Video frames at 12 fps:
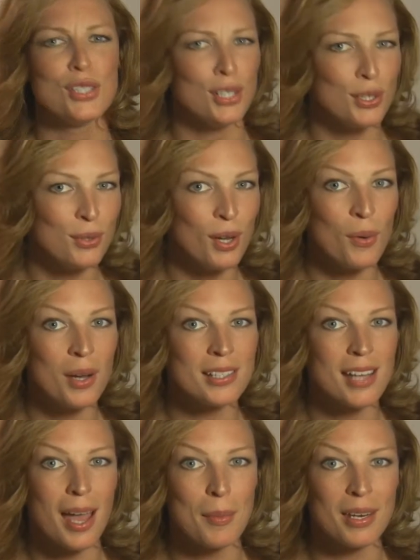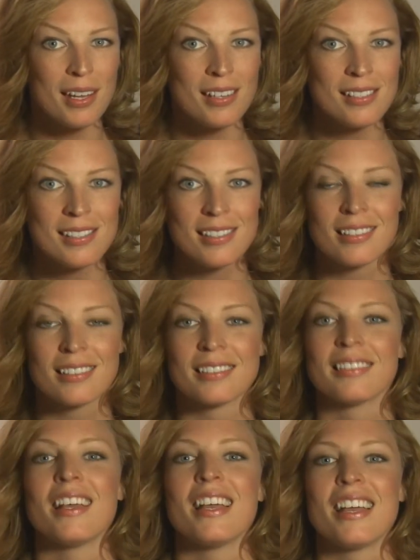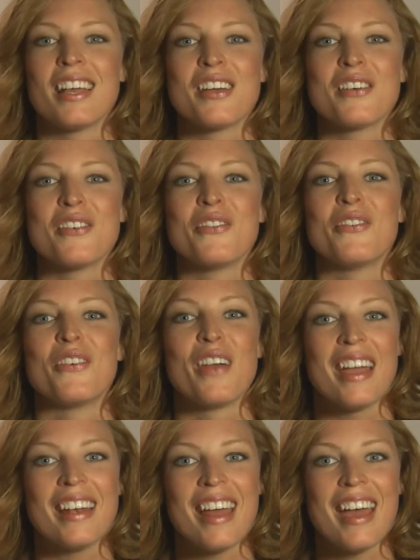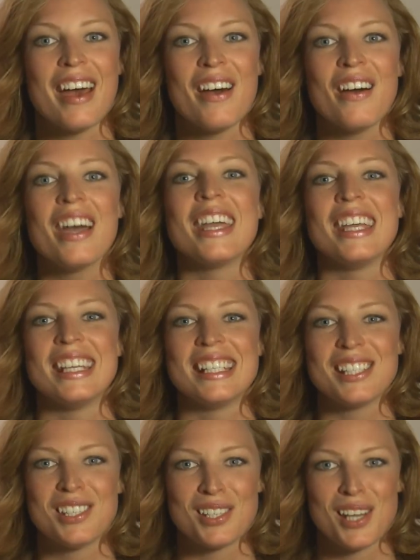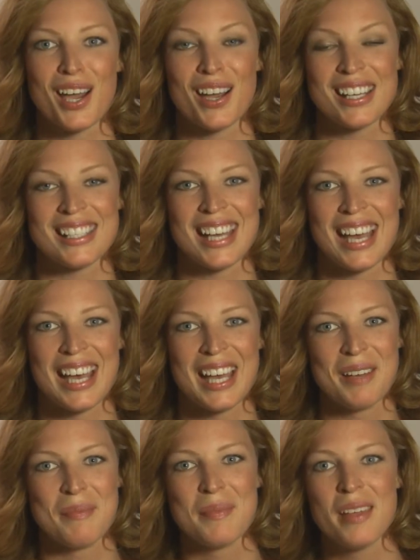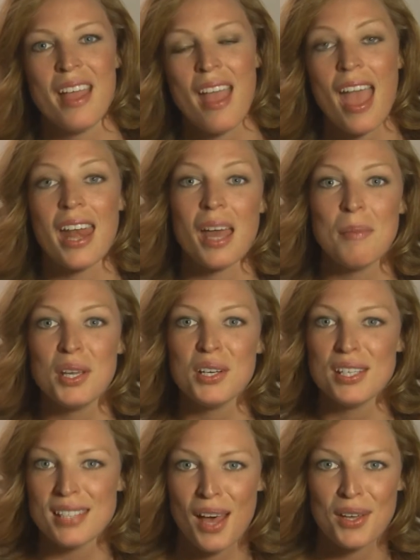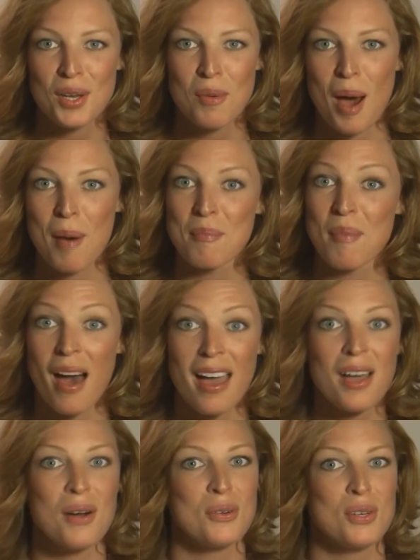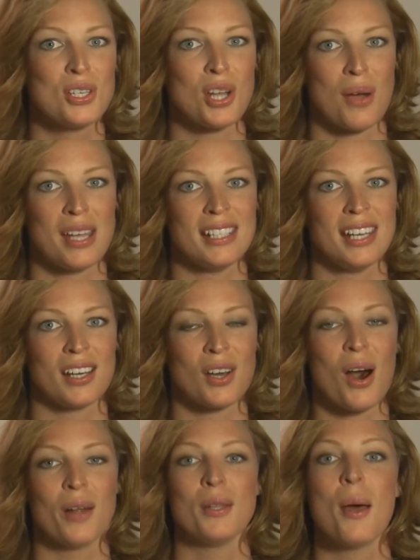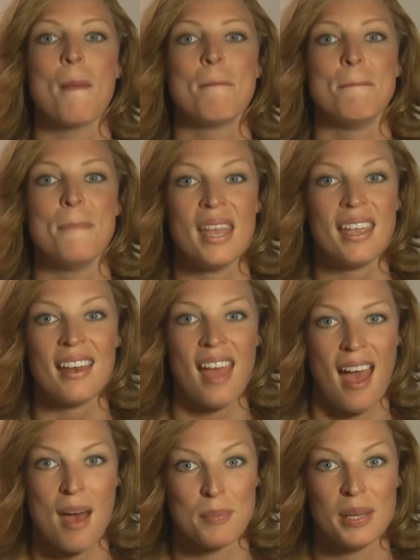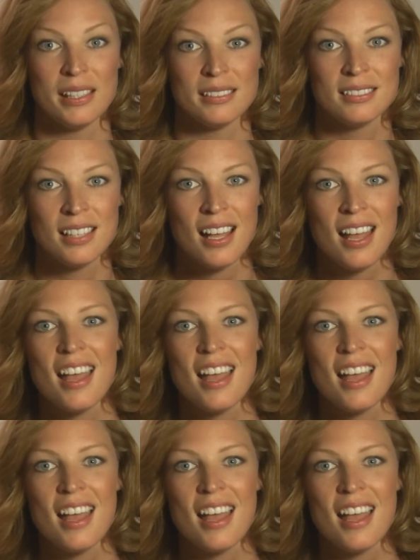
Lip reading: Do you know what time it is? Right now, it's Tara time. And I'm here to tell you about my own show idea called Make It Happen.